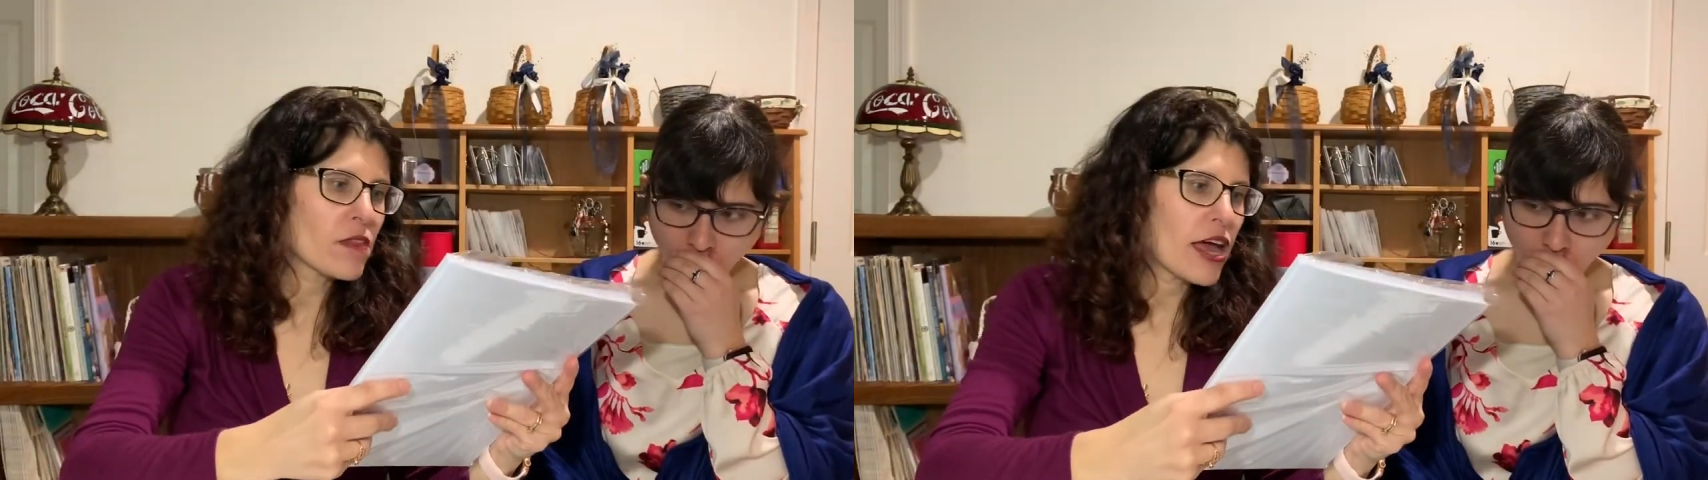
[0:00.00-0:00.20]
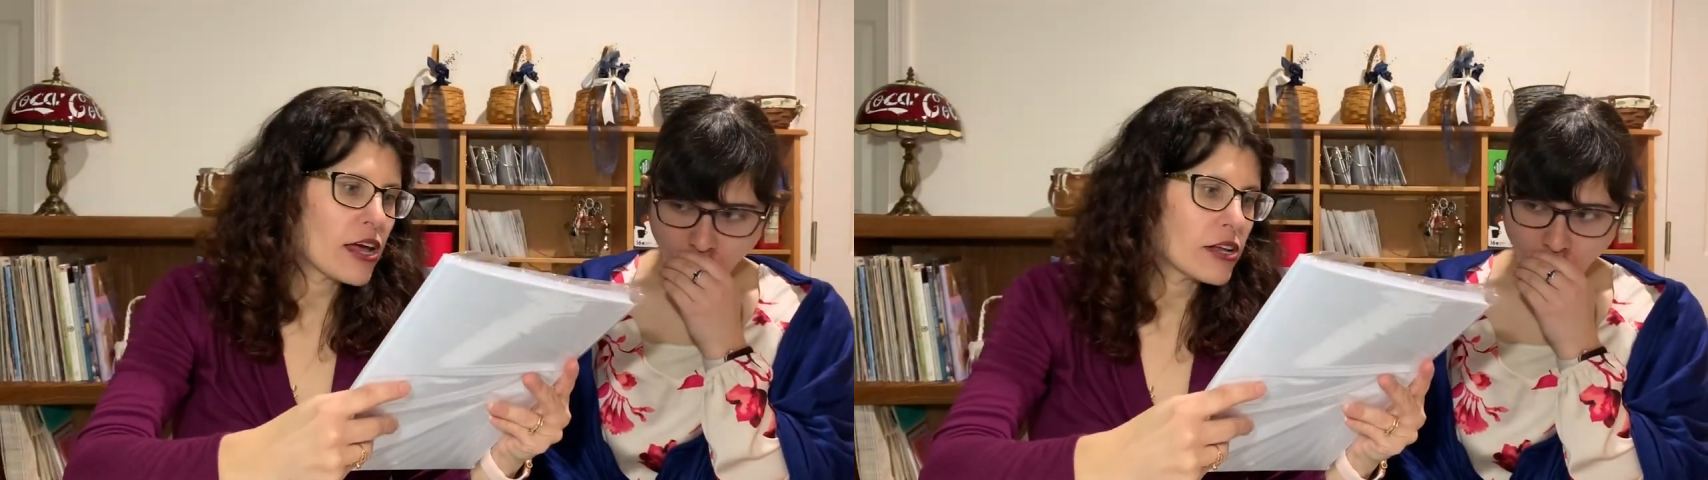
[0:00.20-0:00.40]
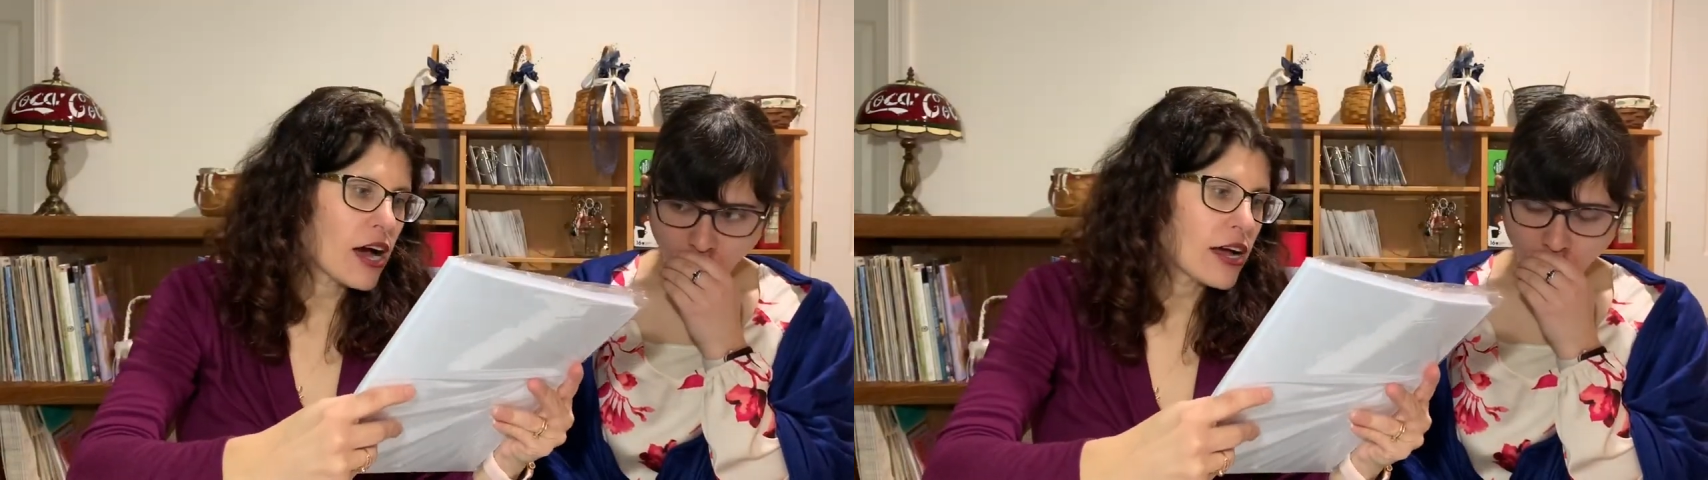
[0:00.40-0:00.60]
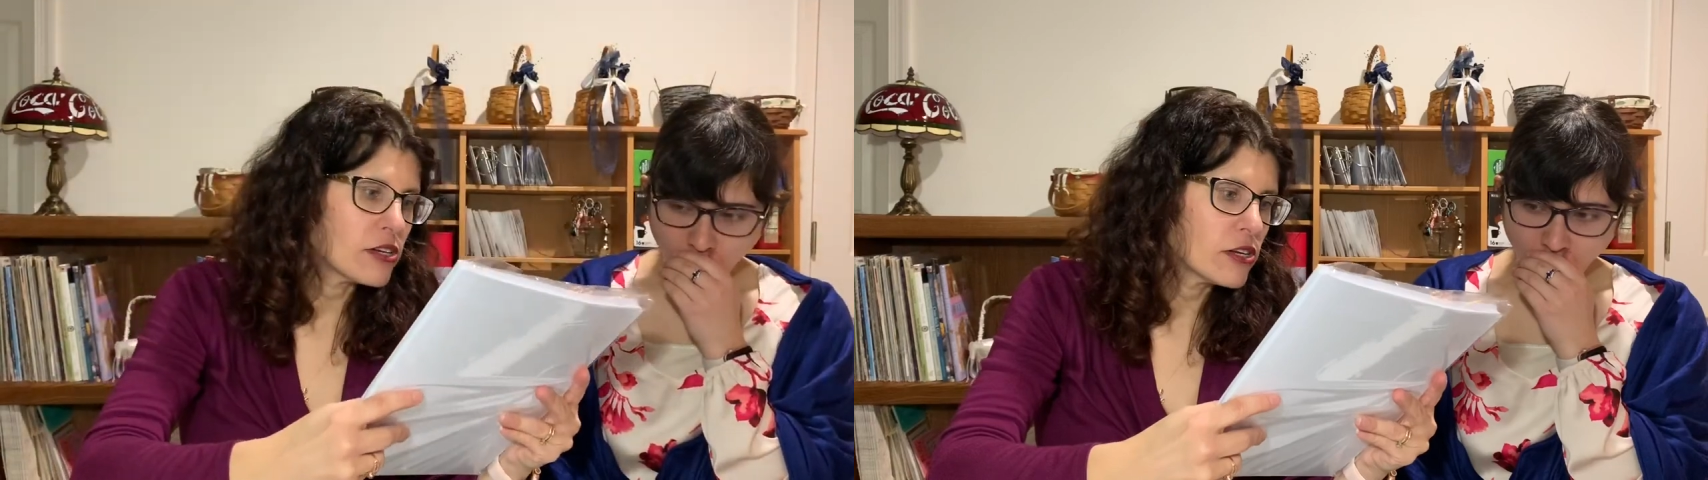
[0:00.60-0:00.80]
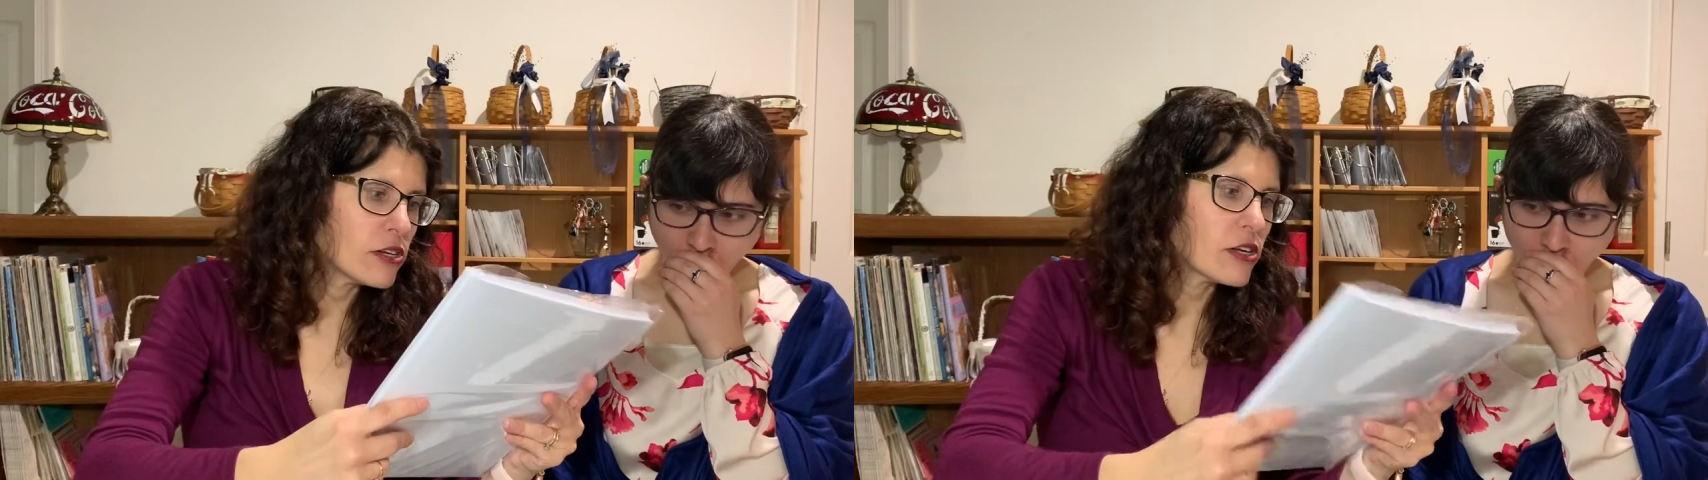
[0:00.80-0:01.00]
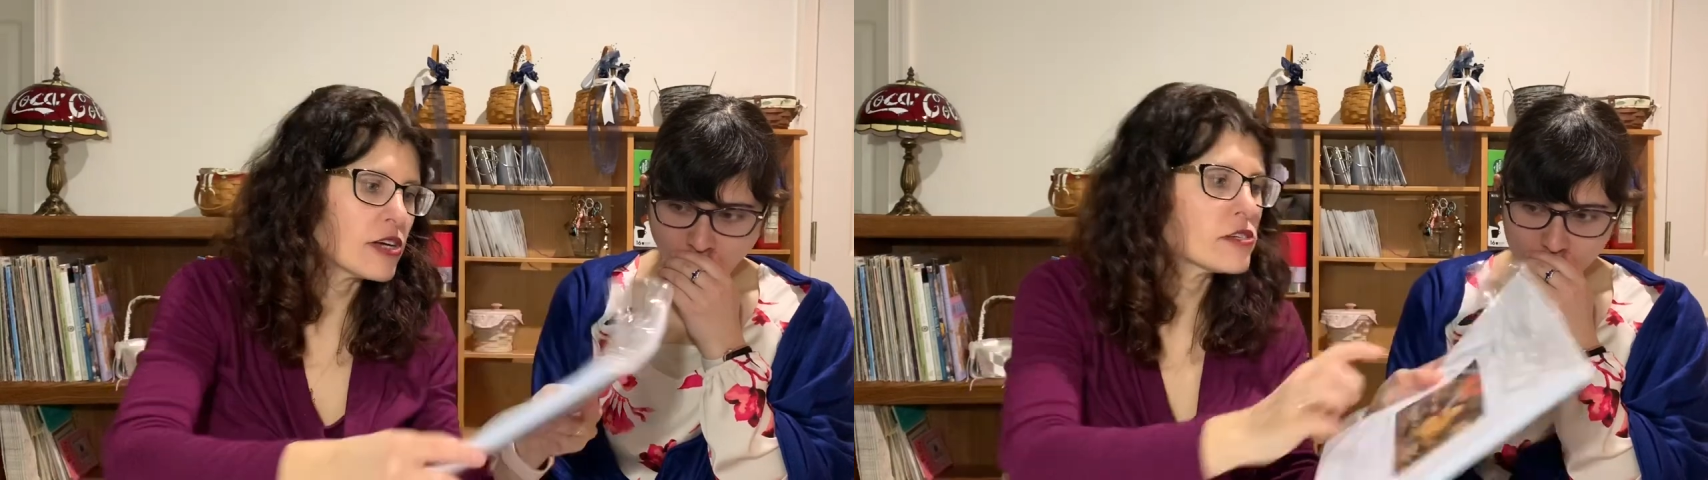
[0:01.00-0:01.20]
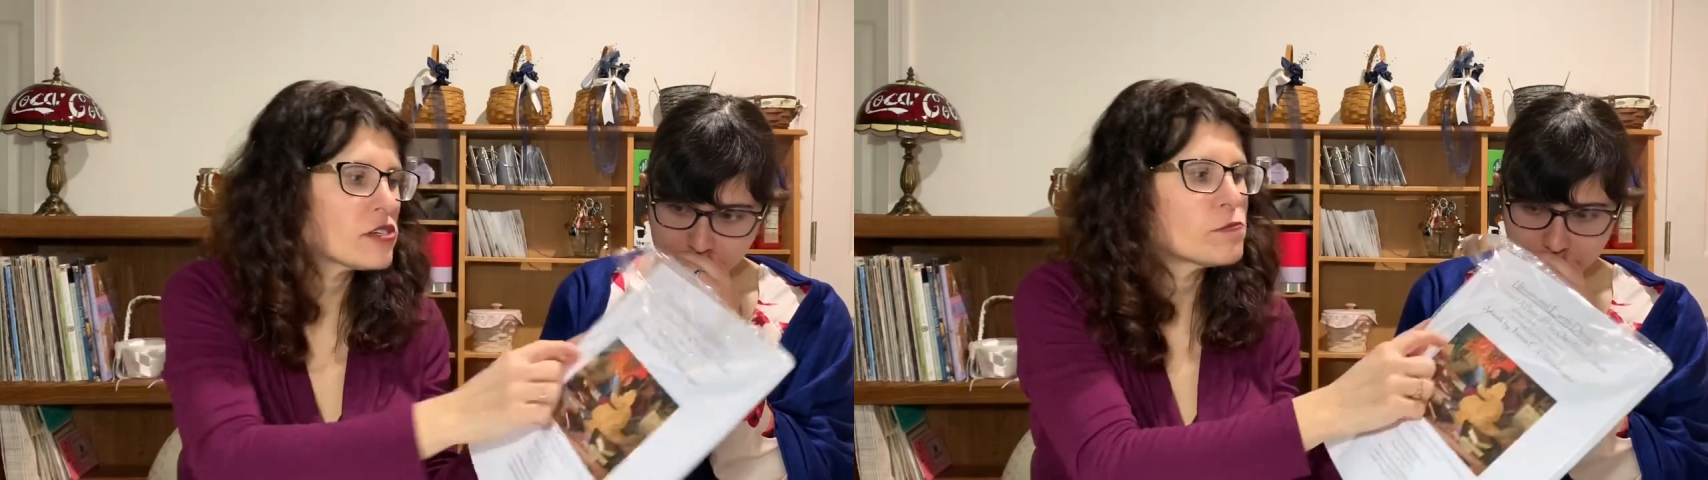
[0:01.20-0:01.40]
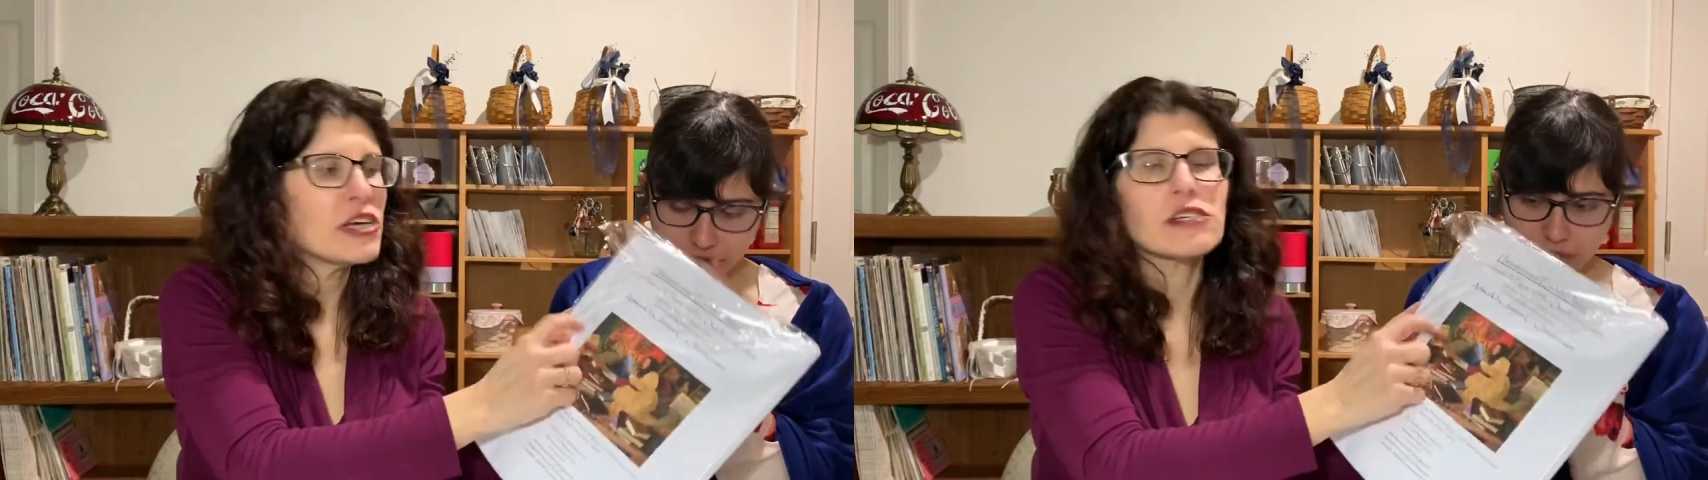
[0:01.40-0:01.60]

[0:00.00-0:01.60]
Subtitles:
And it's a piece